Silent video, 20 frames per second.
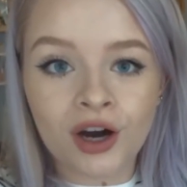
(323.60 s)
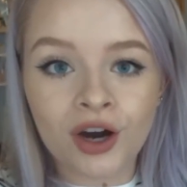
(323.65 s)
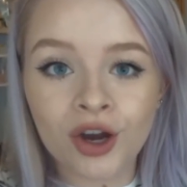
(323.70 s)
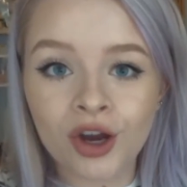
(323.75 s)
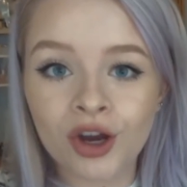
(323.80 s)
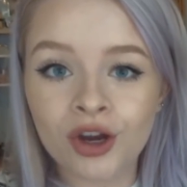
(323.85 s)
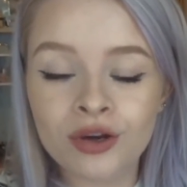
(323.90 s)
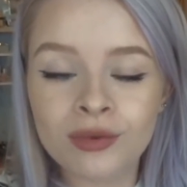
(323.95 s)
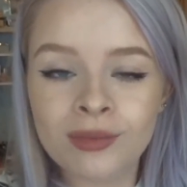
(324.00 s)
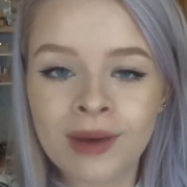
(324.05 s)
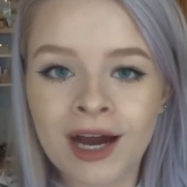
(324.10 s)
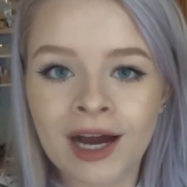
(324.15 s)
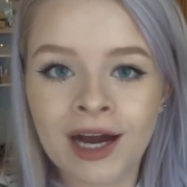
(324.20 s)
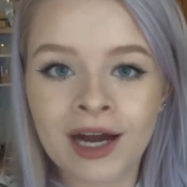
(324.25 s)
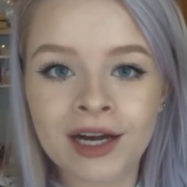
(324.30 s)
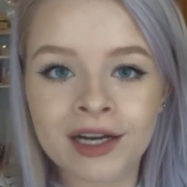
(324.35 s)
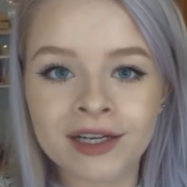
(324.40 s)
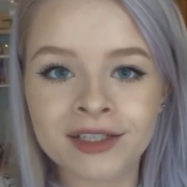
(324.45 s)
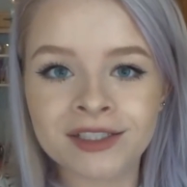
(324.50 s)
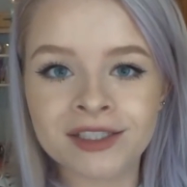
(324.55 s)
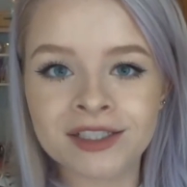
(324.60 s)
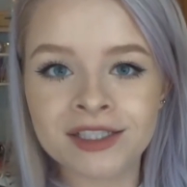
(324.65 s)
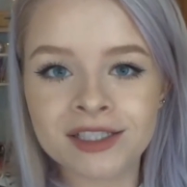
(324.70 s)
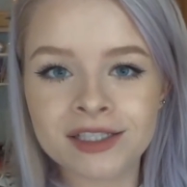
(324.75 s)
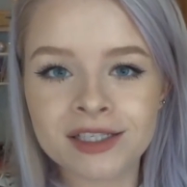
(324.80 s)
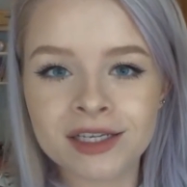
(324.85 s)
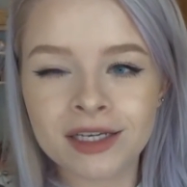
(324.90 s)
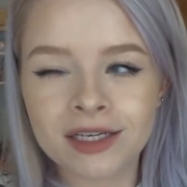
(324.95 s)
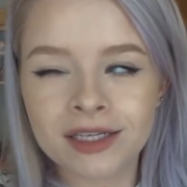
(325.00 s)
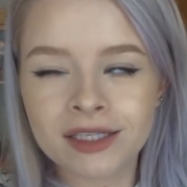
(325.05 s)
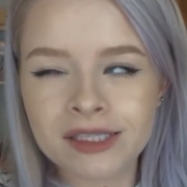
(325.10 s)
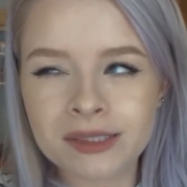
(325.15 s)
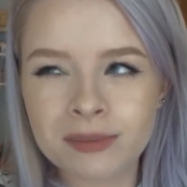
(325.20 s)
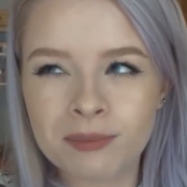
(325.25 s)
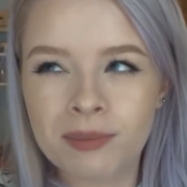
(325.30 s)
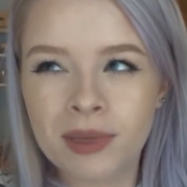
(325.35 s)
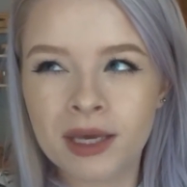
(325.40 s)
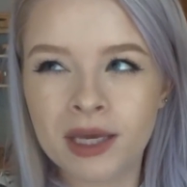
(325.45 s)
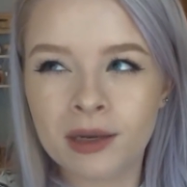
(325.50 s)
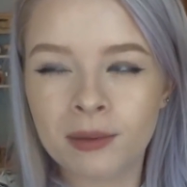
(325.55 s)
home and it's
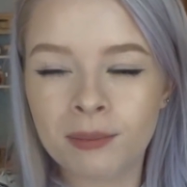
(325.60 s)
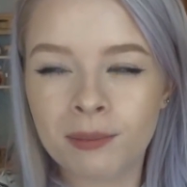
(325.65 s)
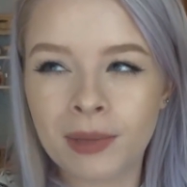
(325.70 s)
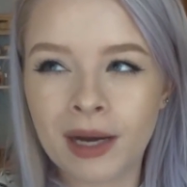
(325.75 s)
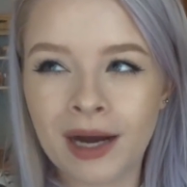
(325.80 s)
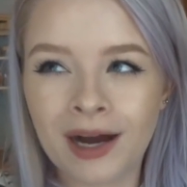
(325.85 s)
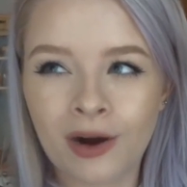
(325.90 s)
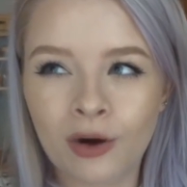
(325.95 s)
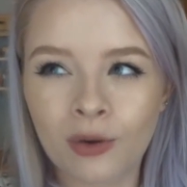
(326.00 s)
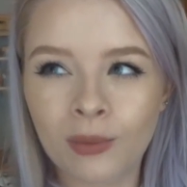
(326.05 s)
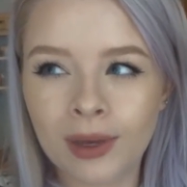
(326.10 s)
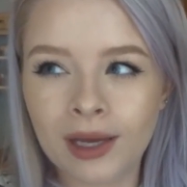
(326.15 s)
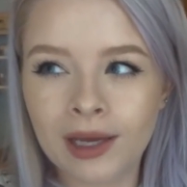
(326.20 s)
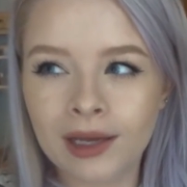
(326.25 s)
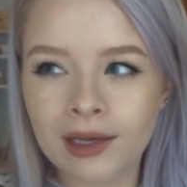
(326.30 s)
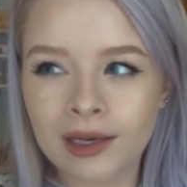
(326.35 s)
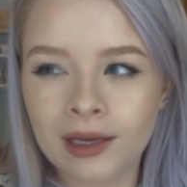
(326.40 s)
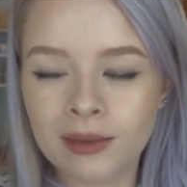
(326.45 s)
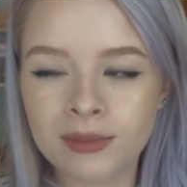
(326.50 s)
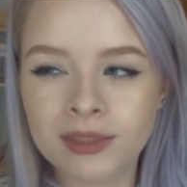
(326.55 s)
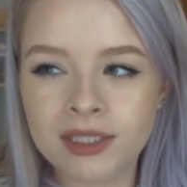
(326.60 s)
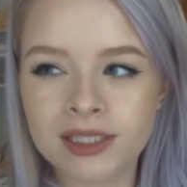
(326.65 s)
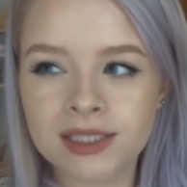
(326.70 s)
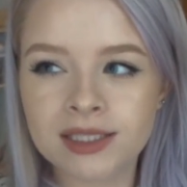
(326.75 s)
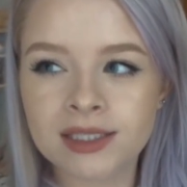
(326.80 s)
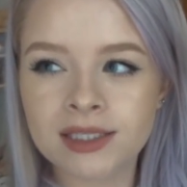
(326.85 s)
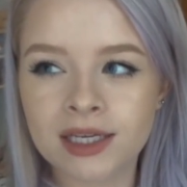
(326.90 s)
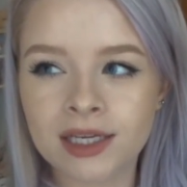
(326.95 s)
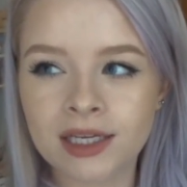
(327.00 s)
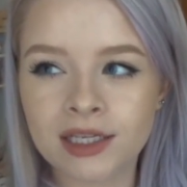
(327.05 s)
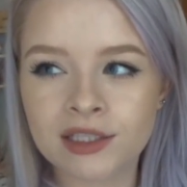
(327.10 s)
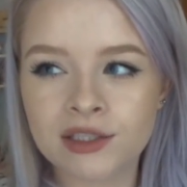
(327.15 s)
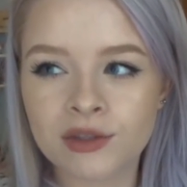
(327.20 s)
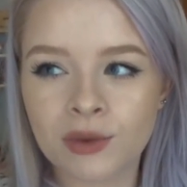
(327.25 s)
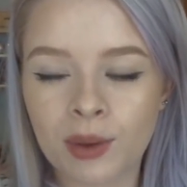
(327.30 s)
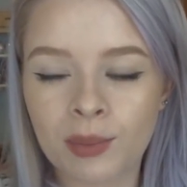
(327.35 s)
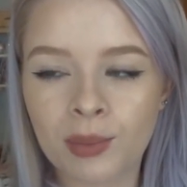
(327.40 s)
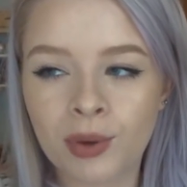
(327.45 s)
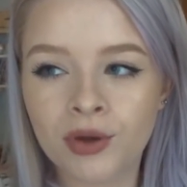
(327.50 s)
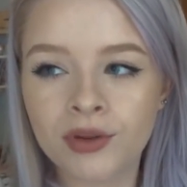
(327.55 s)
been about, wait, let me see. So
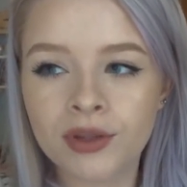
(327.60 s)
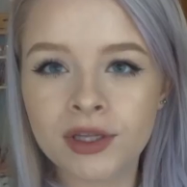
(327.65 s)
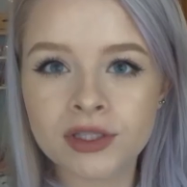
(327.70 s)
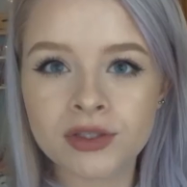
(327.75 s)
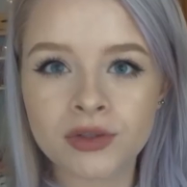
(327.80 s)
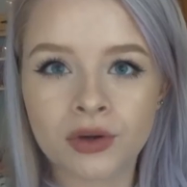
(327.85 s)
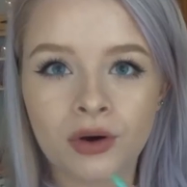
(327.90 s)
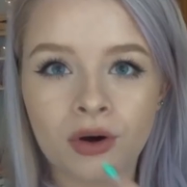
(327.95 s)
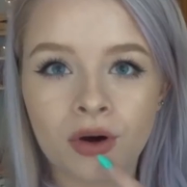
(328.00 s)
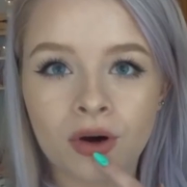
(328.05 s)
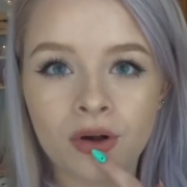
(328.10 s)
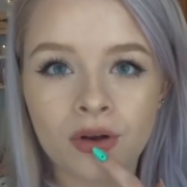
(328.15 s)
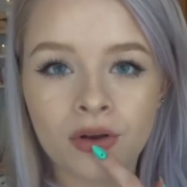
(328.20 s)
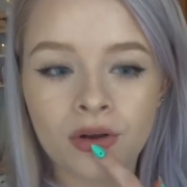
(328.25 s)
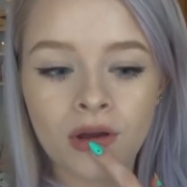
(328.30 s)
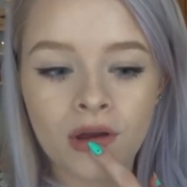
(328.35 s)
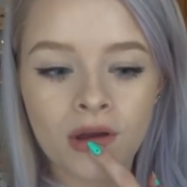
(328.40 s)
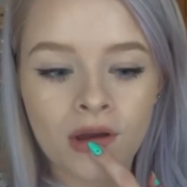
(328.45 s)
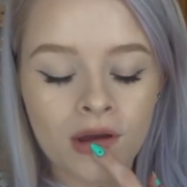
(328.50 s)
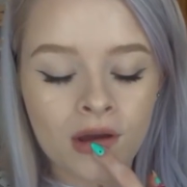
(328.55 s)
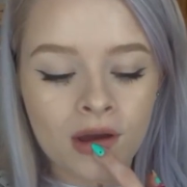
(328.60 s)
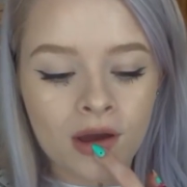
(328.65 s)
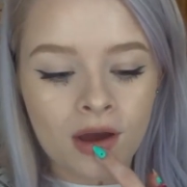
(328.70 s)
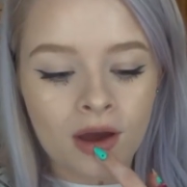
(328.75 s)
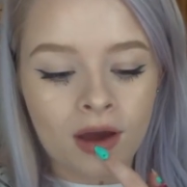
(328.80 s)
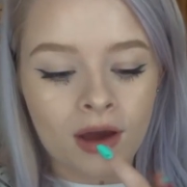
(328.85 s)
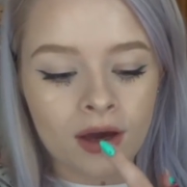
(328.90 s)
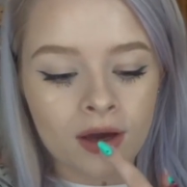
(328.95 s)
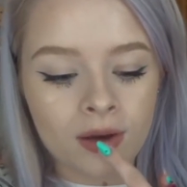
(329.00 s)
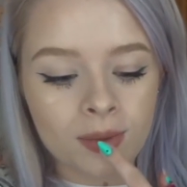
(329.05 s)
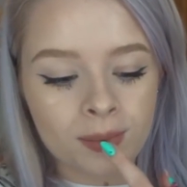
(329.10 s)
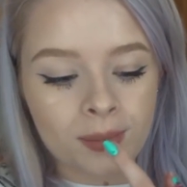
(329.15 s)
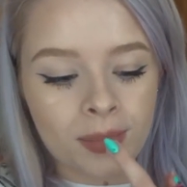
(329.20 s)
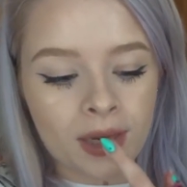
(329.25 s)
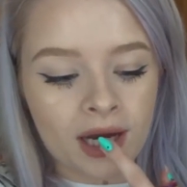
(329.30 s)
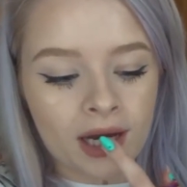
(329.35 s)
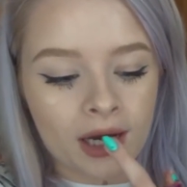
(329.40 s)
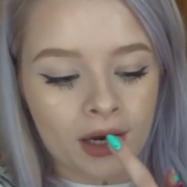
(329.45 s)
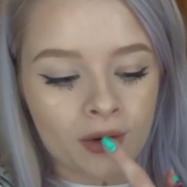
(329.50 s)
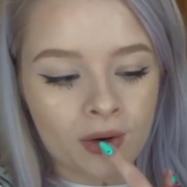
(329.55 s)
I put this on at
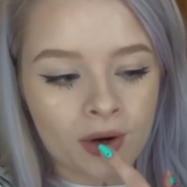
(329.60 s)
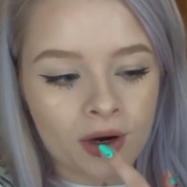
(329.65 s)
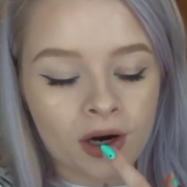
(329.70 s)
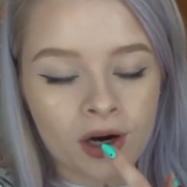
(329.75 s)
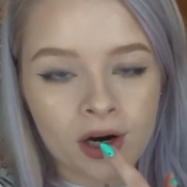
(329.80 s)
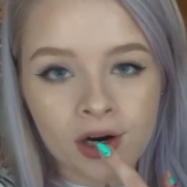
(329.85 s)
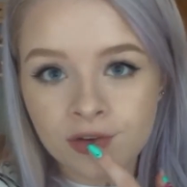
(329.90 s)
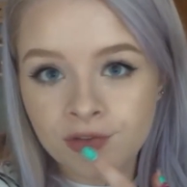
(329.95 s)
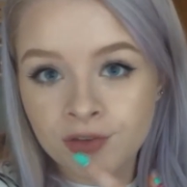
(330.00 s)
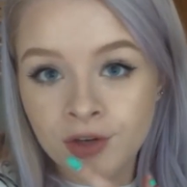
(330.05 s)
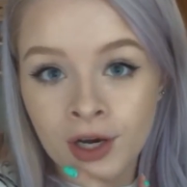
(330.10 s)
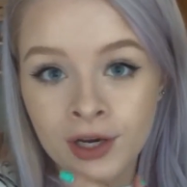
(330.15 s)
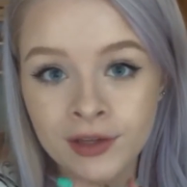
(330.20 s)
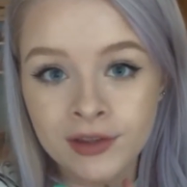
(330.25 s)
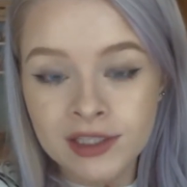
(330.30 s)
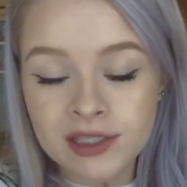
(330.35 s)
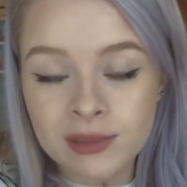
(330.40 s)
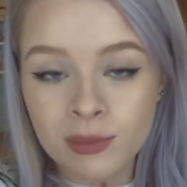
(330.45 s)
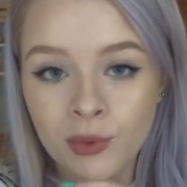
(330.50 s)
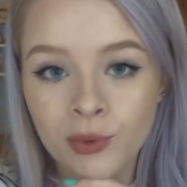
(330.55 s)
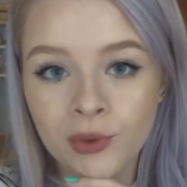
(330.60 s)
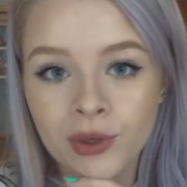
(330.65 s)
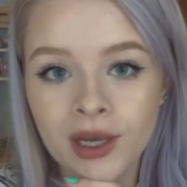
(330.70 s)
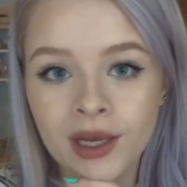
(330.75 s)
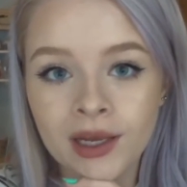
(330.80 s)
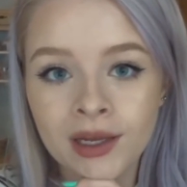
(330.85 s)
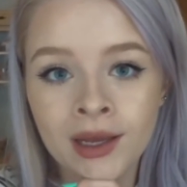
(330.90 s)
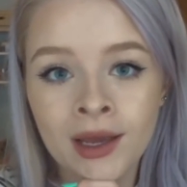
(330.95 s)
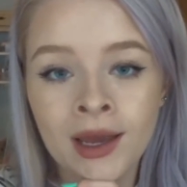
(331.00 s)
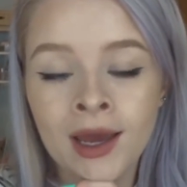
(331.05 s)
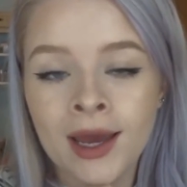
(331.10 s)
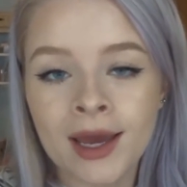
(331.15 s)
about 9:30 this morning.